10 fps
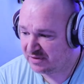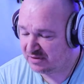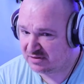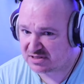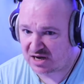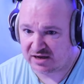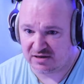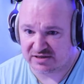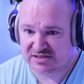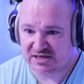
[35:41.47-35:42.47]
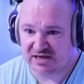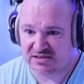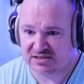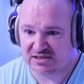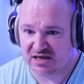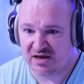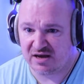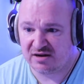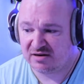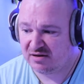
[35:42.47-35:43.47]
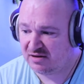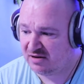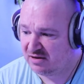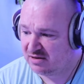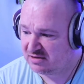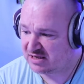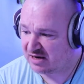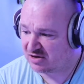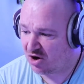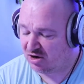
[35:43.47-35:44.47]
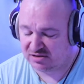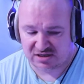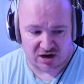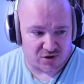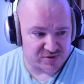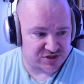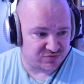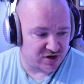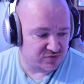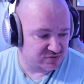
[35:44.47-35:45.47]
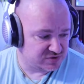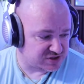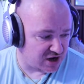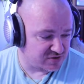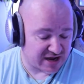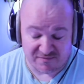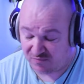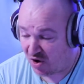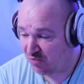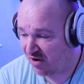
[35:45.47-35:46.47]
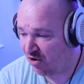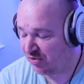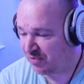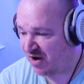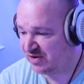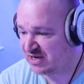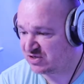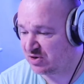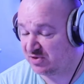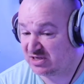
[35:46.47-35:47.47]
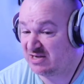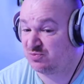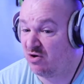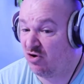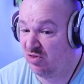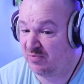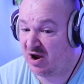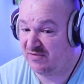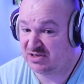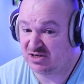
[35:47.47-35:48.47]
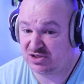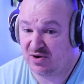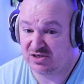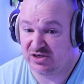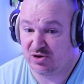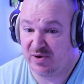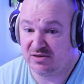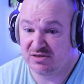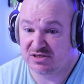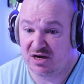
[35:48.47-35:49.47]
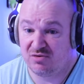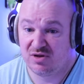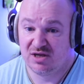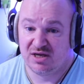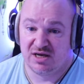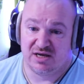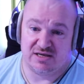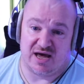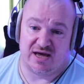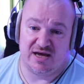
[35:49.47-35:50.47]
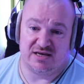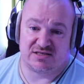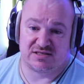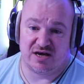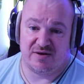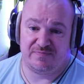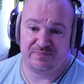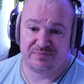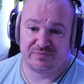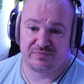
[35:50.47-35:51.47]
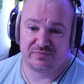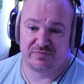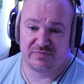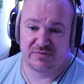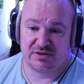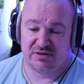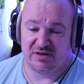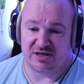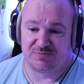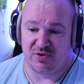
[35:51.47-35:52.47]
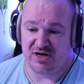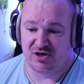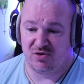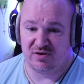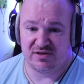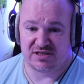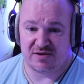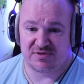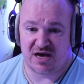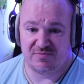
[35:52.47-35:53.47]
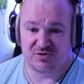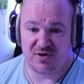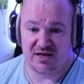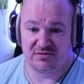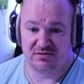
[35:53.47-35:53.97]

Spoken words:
Cycle a 6 to 10 kilometre route. So yeah, where all the private jets come. That's where all the private jets do actually come in. So yeah, it's that's pretty cool at the same time as well.